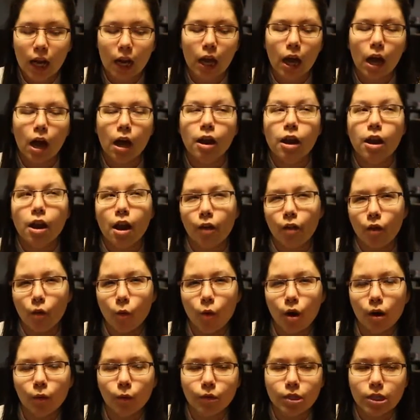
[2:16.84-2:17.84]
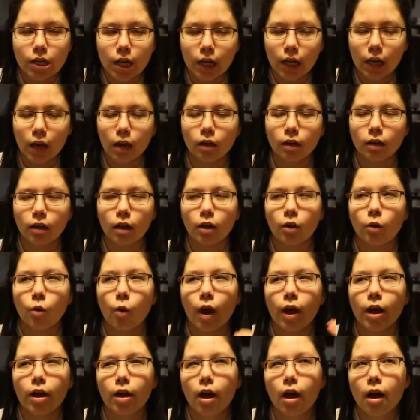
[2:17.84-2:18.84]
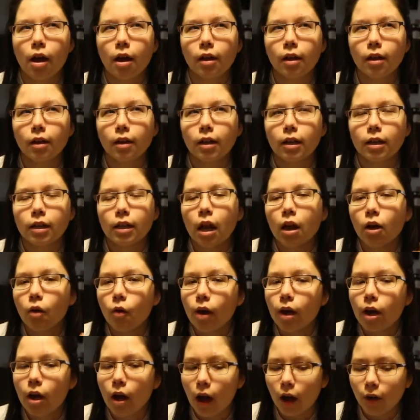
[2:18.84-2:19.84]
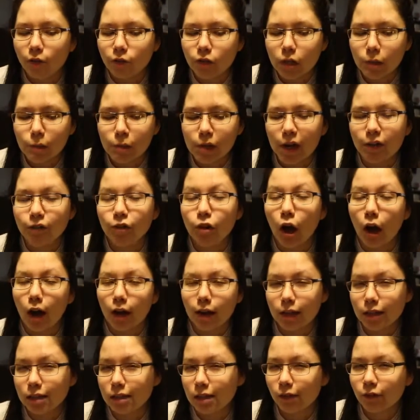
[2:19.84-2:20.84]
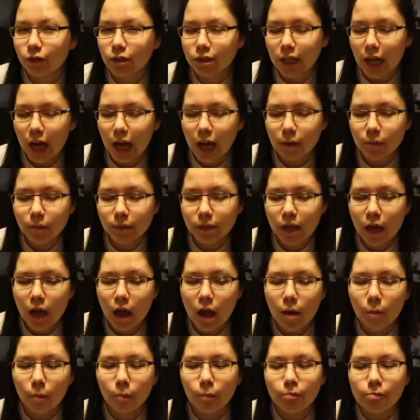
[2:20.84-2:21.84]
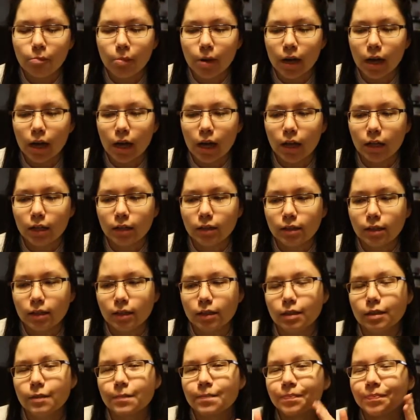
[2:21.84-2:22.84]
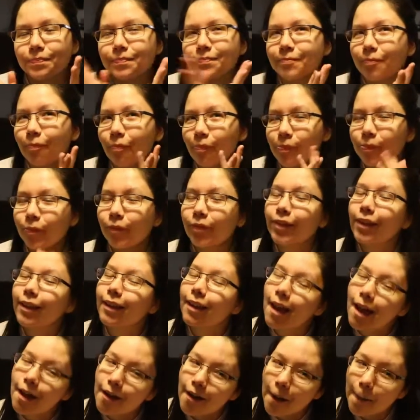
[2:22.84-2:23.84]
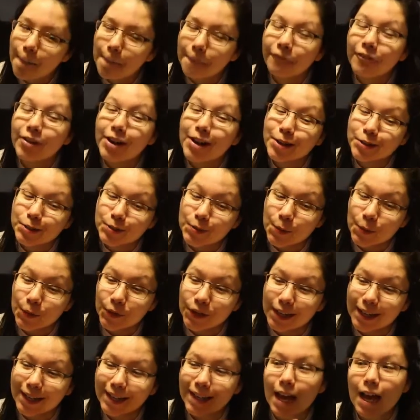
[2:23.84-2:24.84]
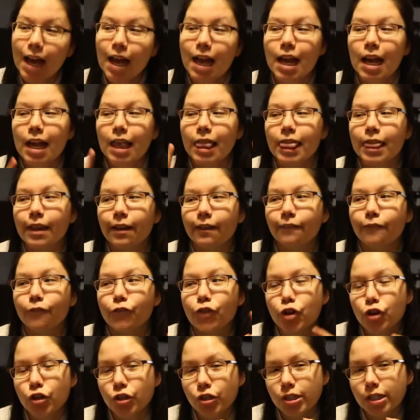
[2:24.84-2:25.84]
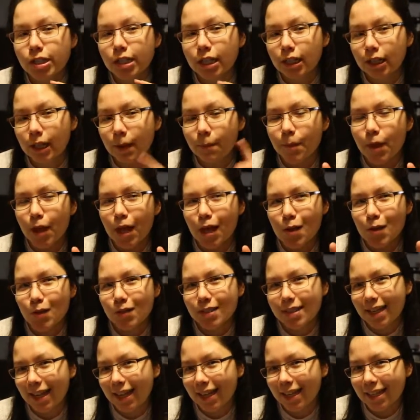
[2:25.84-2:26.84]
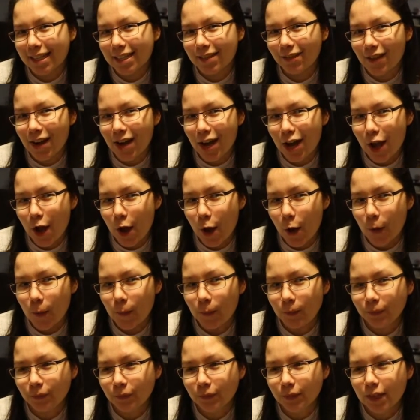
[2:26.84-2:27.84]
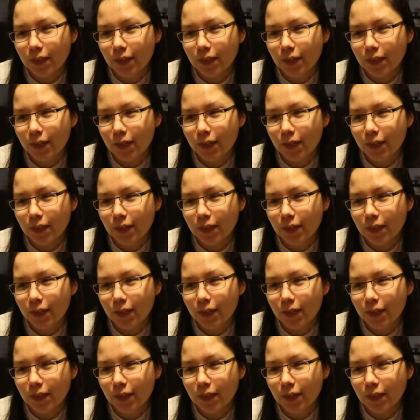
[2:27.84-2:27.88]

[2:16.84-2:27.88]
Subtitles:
then I got another one, which I get not quite often, but I've gotten it several times. But since, funny story, the first clip that you see in this video